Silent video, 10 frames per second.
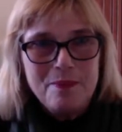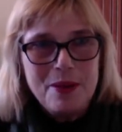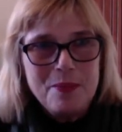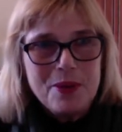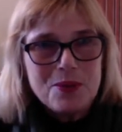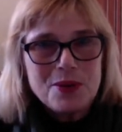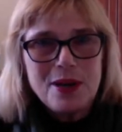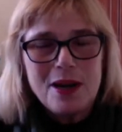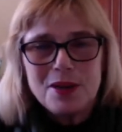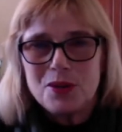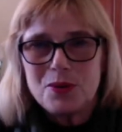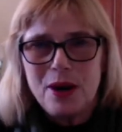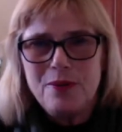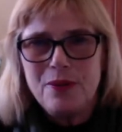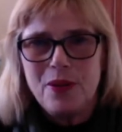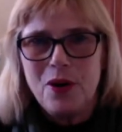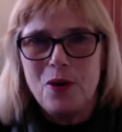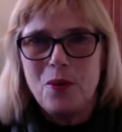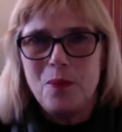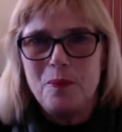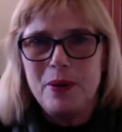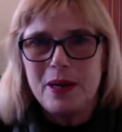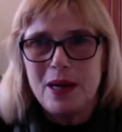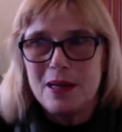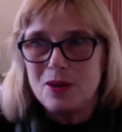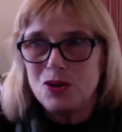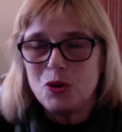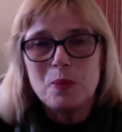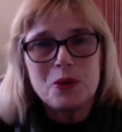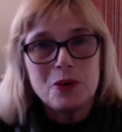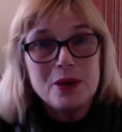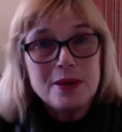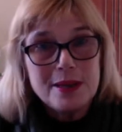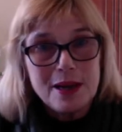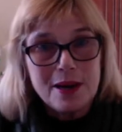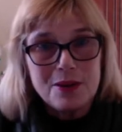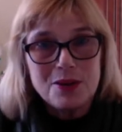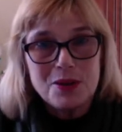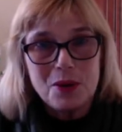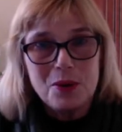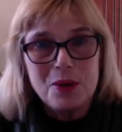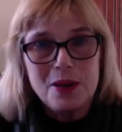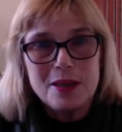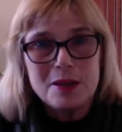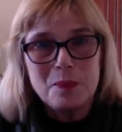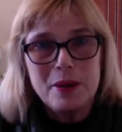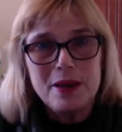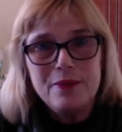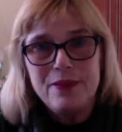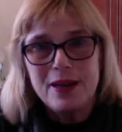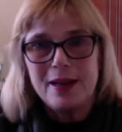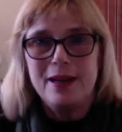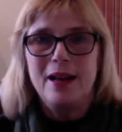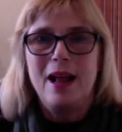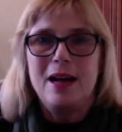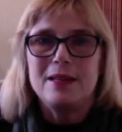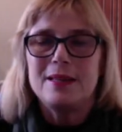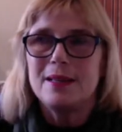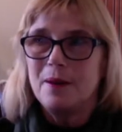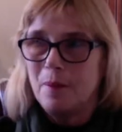maybe there's not strife in the home because Jupiter is there, and so it's a benefic and it adds